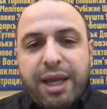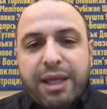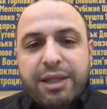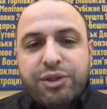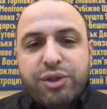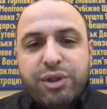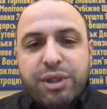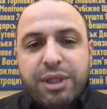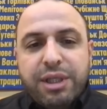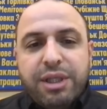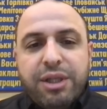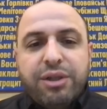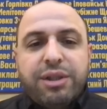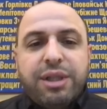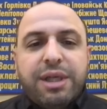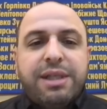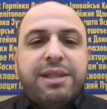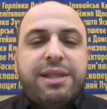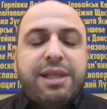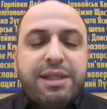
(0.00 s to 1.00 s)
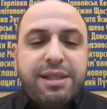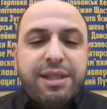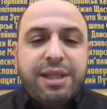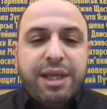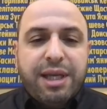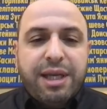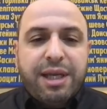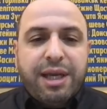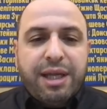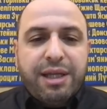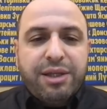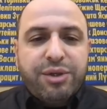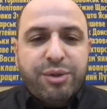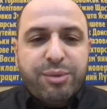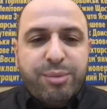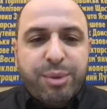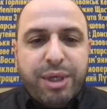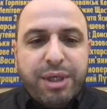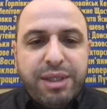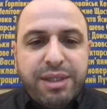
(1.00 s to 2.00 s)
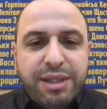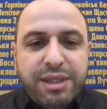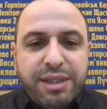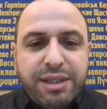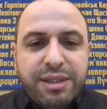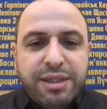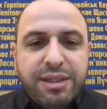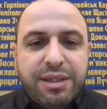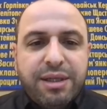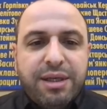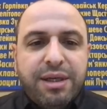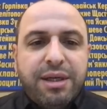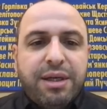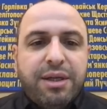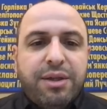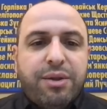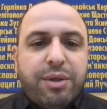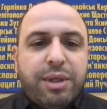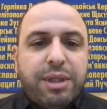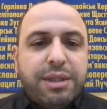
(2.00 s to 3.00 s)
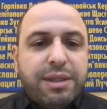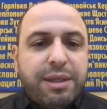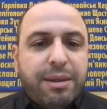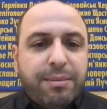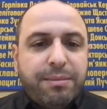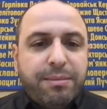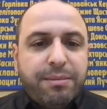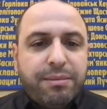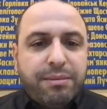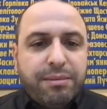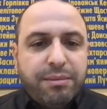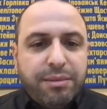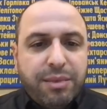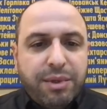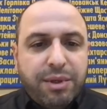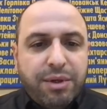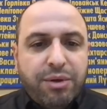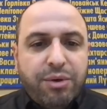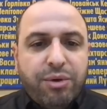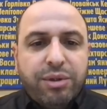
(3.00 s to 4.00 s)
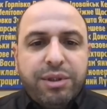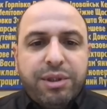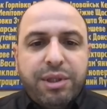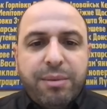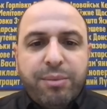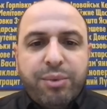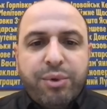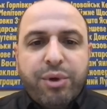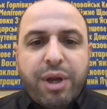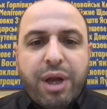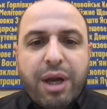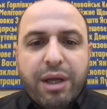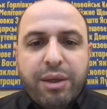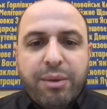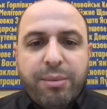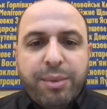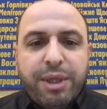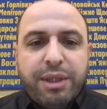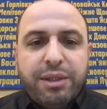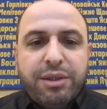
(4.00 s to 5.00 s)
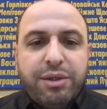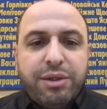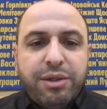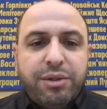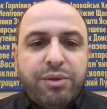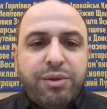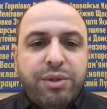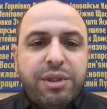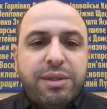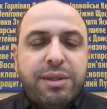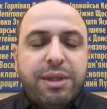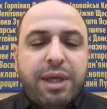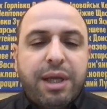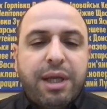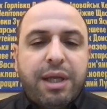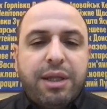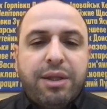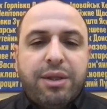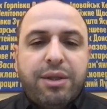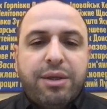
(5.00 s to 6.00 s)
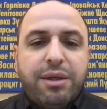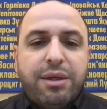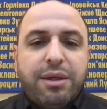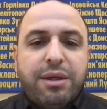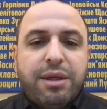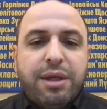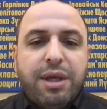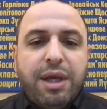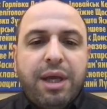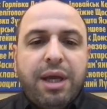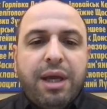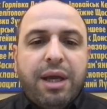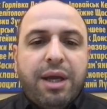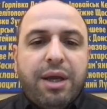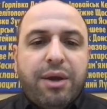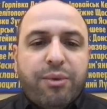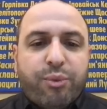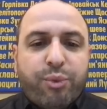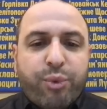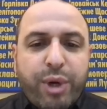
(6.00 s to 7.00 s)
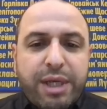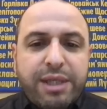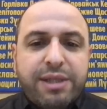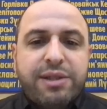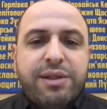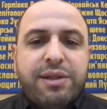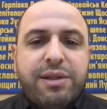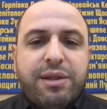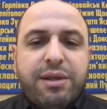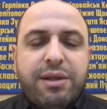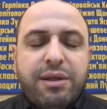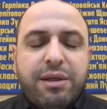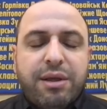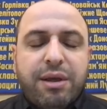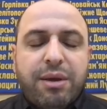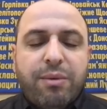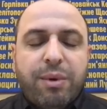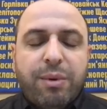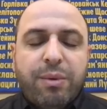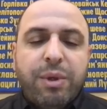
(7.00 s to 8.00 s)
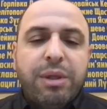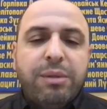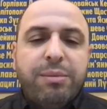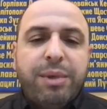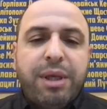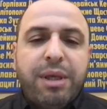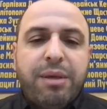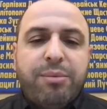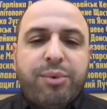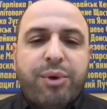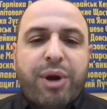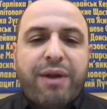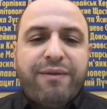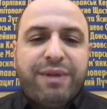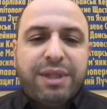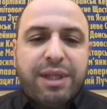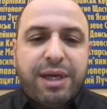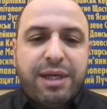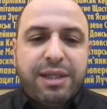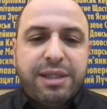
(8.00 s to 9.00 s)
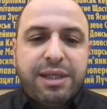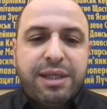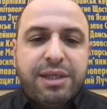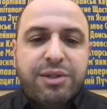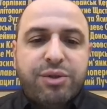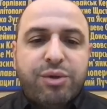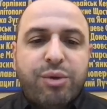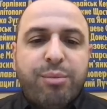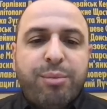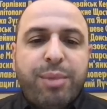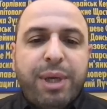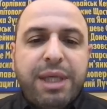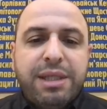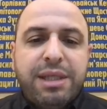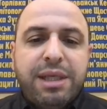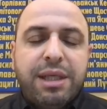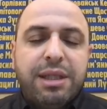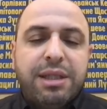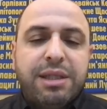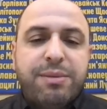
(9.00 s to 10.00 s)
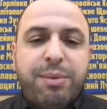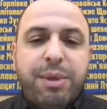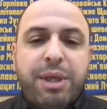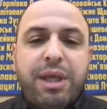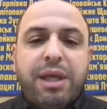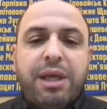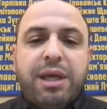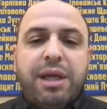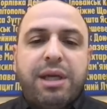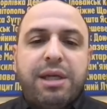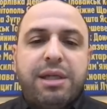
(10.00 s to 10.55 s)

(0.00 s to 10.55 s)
actually not existing enterprises. There are some on temporary occupied territories, and the rest we will be privatizing. So basically speaking,